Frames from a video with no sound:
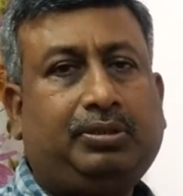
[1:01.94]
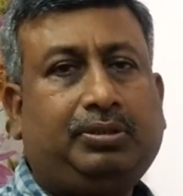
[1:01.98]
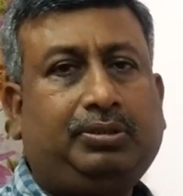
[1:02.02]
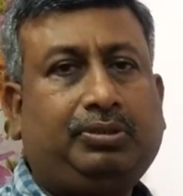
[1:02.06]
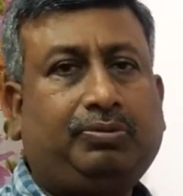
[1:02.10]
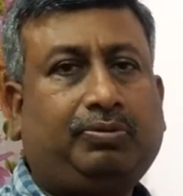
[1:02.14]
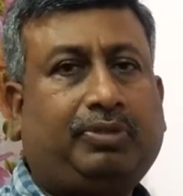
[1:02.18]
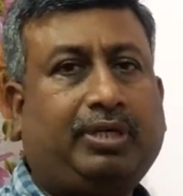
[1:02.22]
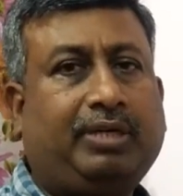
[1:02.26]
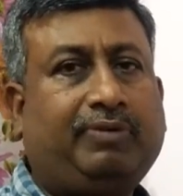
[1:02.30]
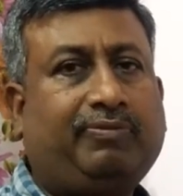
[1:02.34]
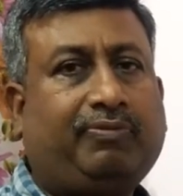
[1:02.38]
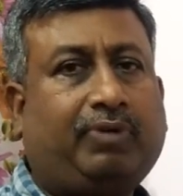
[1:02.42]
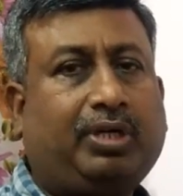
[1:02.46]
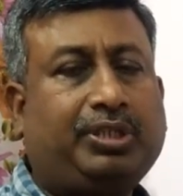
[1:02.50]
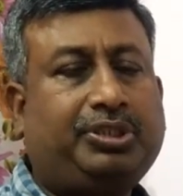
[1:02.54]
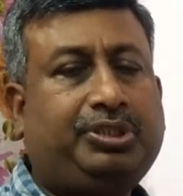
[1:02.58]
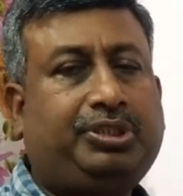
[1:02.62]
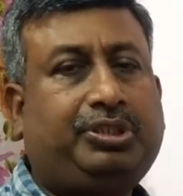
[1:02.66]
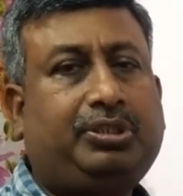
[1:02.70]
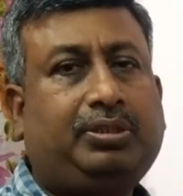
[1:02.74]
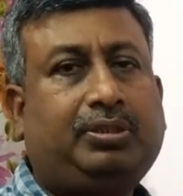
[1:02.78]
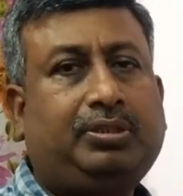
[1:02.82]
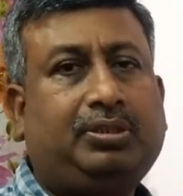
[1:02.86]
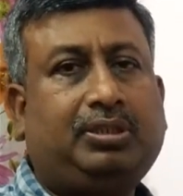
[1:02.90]
You can
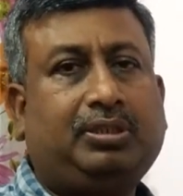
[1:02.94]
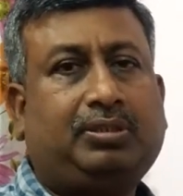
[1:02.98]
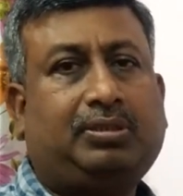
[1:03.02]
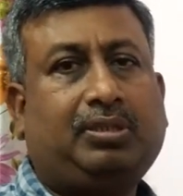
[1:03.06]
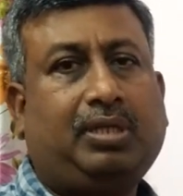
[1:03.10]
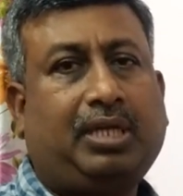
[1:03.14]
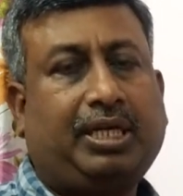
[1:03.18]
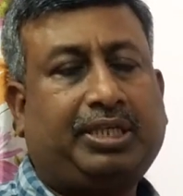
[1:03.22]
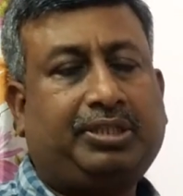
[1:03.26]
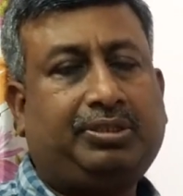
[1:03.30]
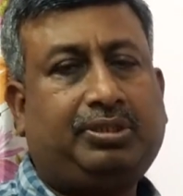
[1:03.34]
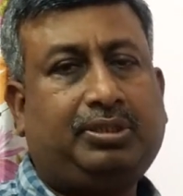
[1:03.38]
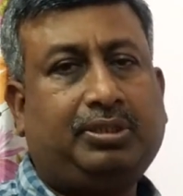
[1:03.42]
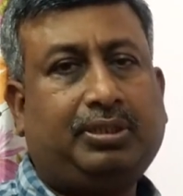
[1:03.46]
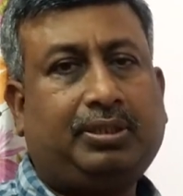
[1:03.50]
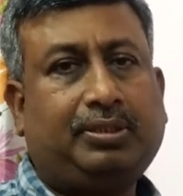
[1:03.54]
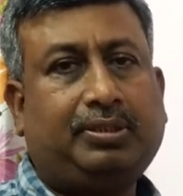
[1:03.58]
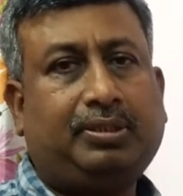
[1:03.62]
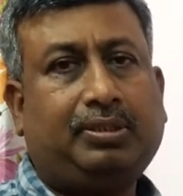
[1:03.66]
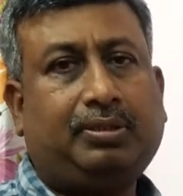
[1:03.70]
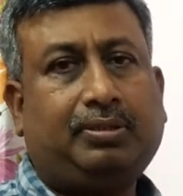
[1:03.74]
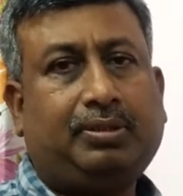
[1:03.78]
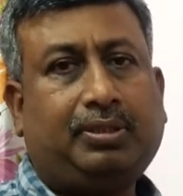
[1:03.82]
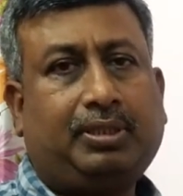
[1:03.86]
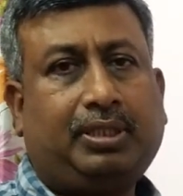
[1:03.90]
watch this lecture,
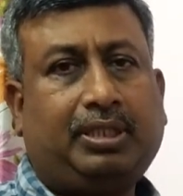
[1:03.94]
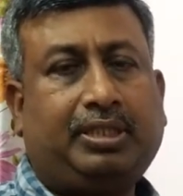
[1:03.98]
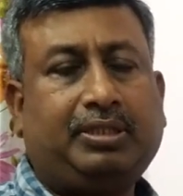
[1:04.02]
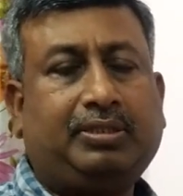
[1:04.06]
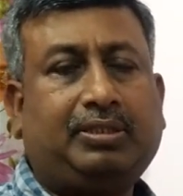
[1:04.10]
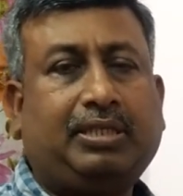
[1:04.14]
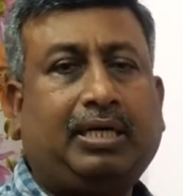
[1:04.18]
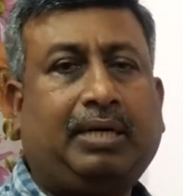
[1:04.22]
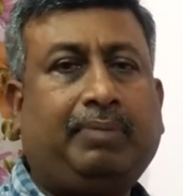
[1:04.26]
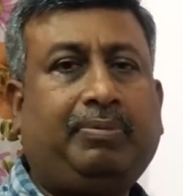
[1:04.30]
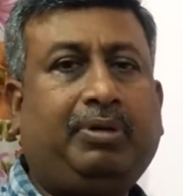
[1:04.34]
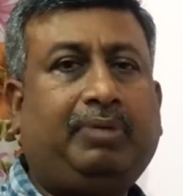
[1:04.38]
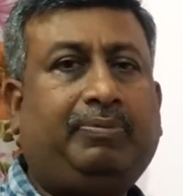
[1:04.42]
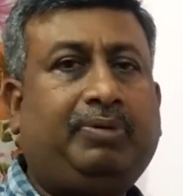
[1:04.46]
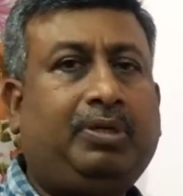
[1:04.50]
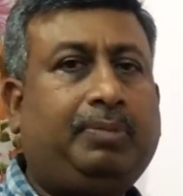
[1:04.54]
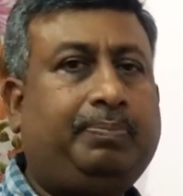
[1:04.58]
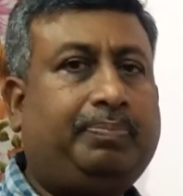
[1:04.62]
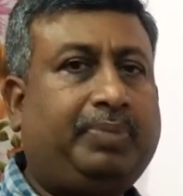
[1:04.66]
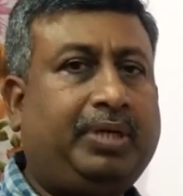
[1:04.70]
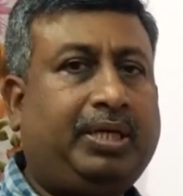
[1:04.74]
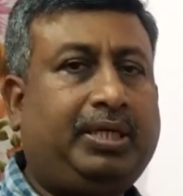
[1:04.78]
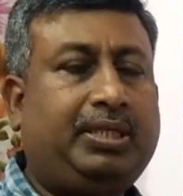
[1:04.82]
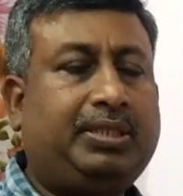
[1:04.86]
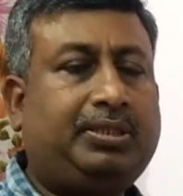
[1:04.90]
it is available in
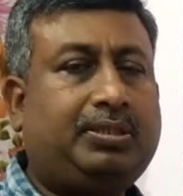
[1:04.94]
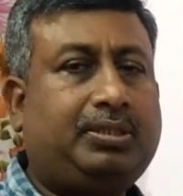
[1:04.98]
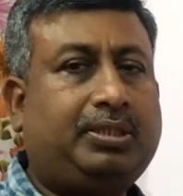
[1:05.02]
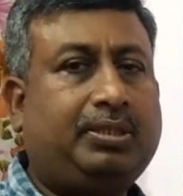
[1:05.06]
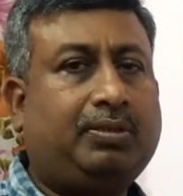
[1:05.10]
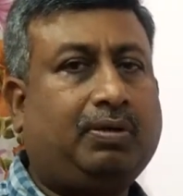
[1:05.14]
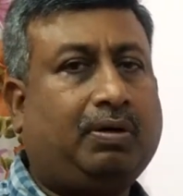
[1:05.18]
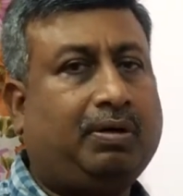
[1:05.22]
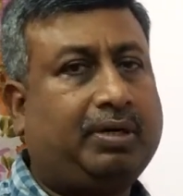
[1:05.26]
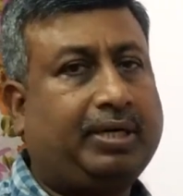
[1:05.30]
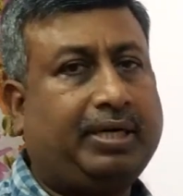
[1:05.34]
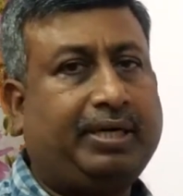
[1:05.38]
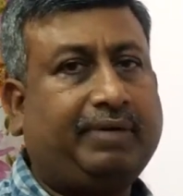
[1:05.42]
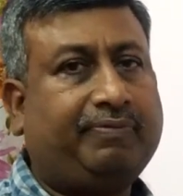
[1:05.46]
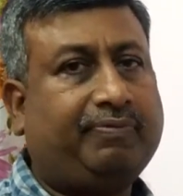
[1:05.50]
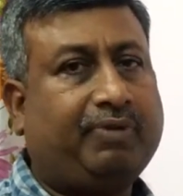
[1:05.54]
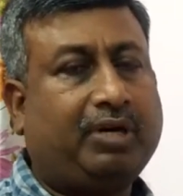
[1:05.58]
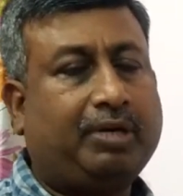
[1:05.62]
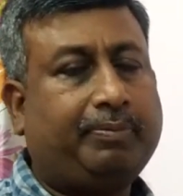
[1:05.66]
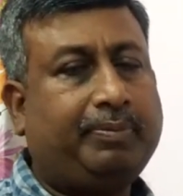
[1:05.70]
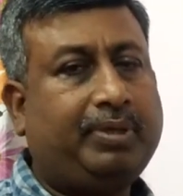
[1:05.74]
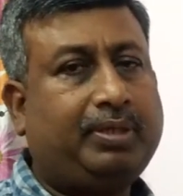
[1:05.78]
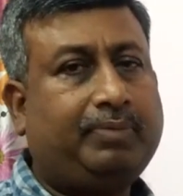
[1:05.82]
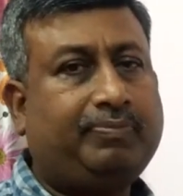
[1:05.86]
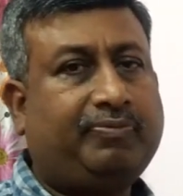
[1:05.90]
playlist in Organic
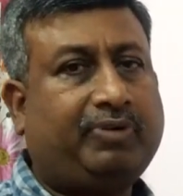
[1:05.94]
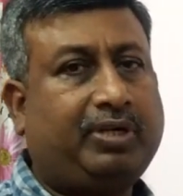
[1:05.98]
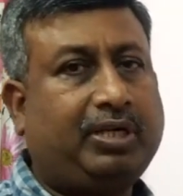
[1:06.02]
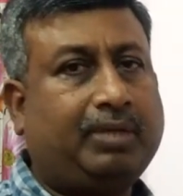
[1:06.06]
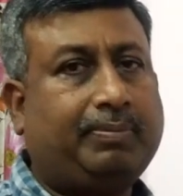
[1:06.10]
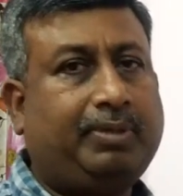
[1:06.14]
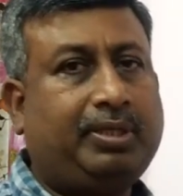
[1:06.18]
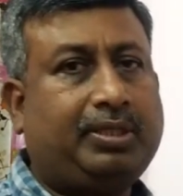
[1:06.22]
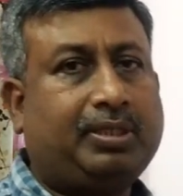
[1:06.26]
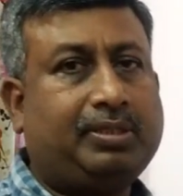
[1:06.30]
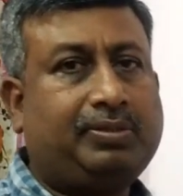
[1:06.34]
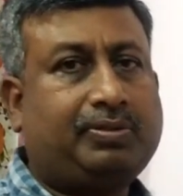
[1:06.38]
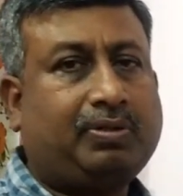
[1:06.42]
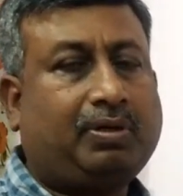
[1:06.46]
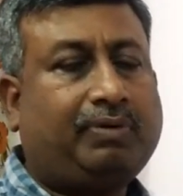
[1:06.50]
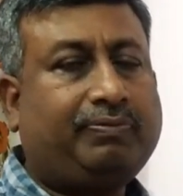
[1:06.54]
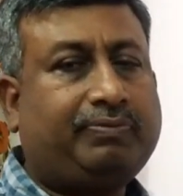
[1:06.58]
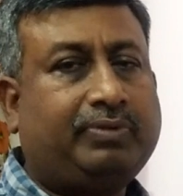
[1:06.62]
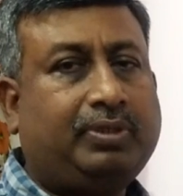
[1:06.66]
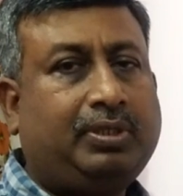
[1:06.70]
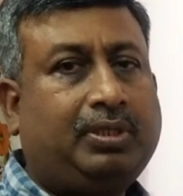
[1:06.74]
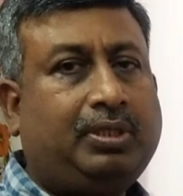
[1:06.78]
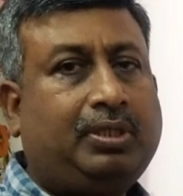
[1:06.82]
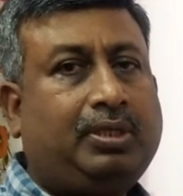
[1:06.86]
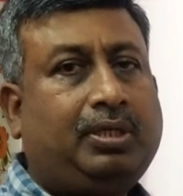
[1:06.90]
Farming, Fundamentals of
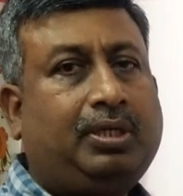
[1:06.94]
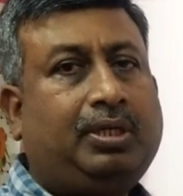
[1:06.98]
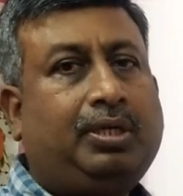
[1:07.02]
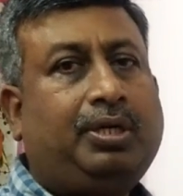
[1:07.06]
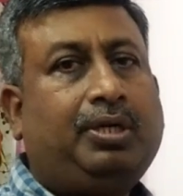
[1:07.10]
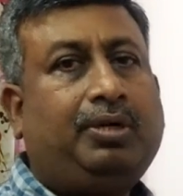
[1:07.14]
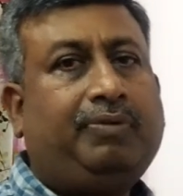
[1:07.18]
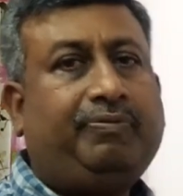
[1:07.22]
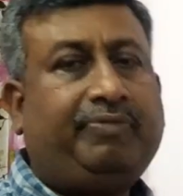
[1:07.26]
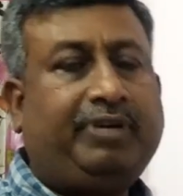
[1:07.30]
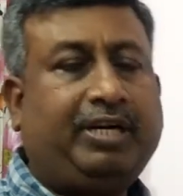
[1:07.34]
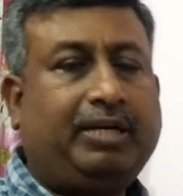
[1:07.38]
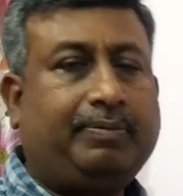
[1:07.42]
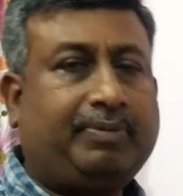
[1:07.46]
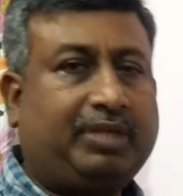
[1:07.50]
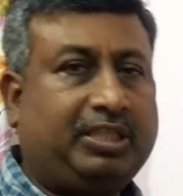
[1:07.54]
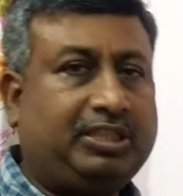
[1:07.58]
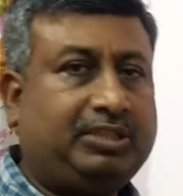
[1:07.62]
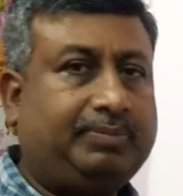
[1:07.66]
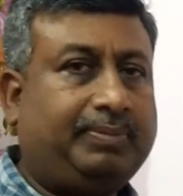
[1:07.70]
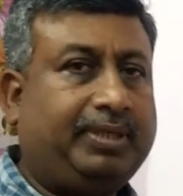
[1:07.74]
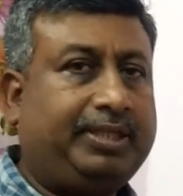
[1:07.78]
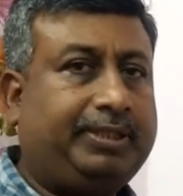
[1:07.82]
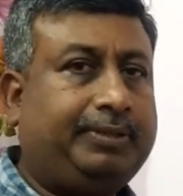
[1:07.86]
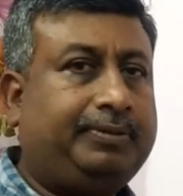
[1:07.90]
Weed
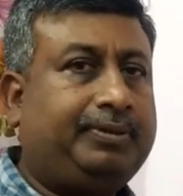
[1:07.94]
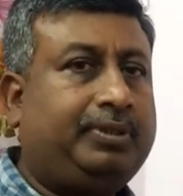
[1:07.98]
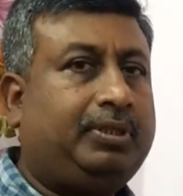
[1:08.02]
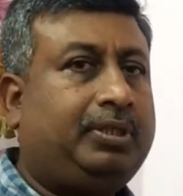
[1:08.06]
Management.